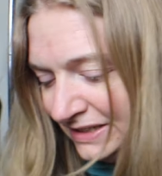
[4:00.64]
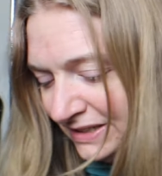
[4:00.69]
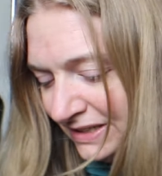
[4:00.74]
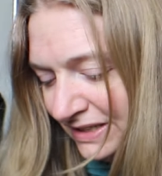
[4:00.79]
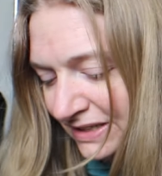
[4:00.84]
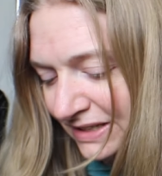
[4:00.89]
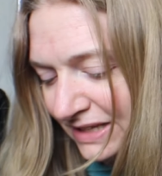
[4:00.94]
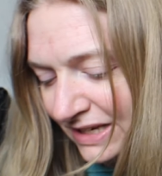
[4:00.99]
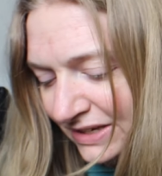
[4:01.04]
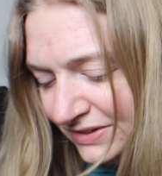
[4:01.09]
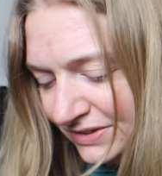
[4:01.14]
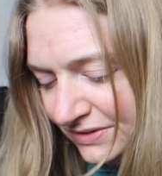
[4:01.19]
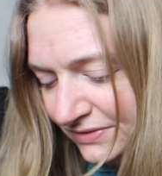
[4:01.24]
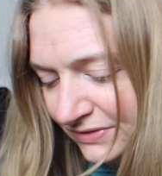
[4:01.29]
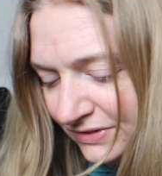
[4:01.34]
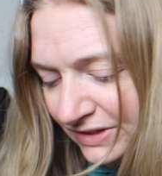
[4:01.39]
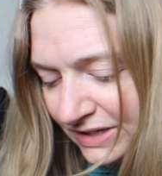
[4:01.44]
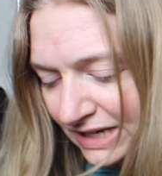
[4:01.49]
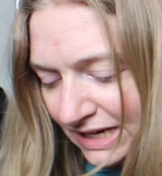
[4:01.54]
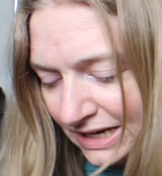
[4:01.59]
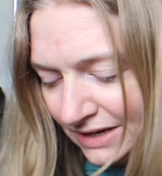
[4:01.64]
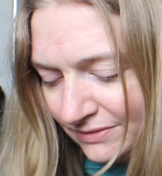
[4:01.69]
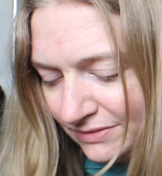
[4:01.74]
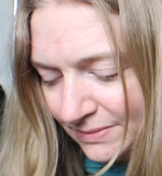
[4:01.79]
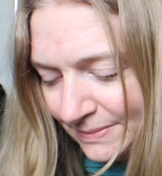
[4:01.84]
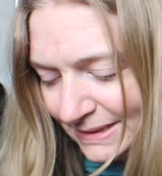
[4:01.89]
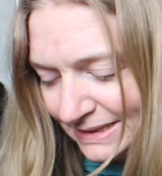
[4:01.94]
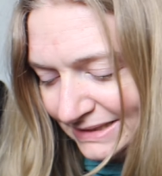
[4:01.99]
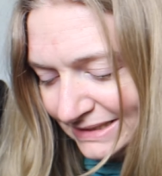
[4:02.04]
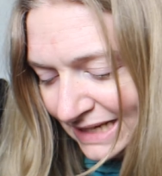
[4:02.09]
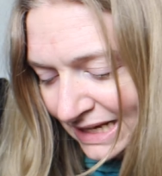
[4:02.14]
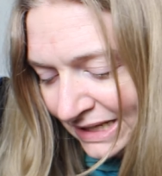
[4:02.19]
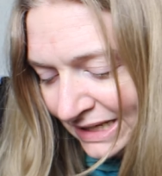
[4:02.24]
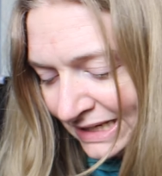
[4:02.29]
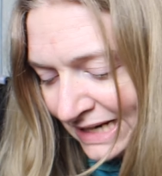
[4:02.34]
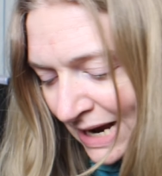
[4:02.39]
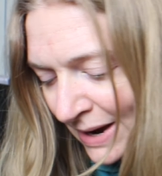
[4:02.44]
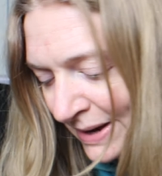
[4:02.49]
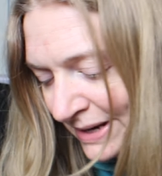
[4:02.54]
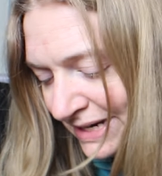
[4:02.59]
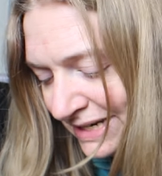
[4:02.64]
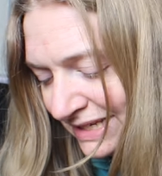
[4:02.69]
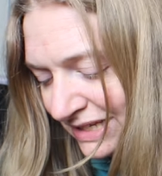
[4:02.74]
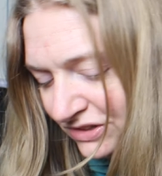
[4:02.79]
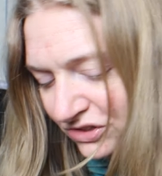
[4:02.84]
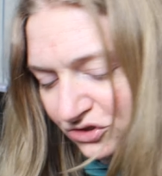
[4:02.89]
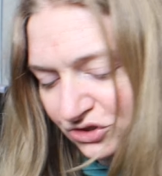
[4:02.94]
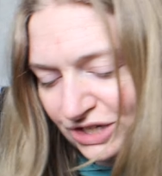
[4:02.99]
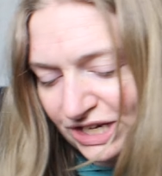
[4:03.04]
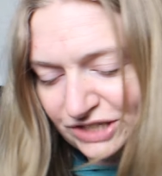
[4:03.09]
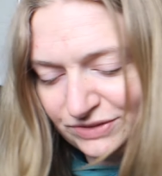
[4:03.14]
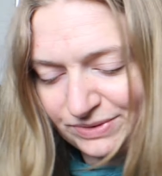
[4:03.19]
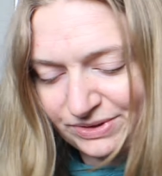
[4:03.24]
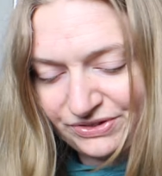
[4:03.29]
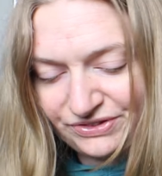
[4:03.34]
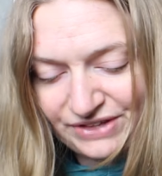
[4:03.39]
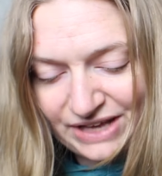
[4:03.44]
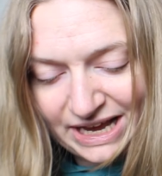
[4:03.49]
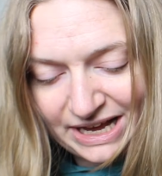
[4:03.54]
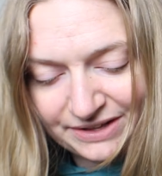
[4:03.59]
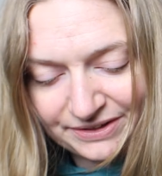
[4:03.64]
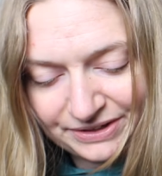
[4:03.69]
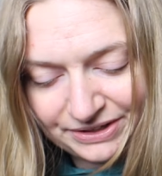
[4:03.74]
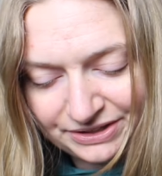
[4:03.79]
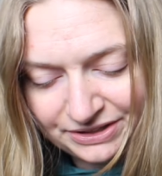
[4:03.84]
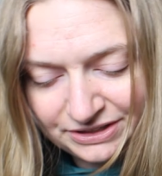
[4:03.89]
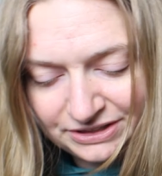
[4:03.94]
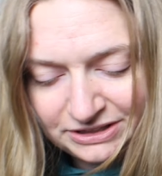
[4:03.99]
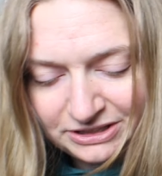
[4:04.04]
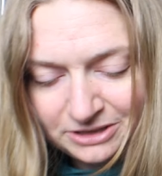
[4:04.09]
in case you forgot what my Sally, now I didn't get the chase with Sally,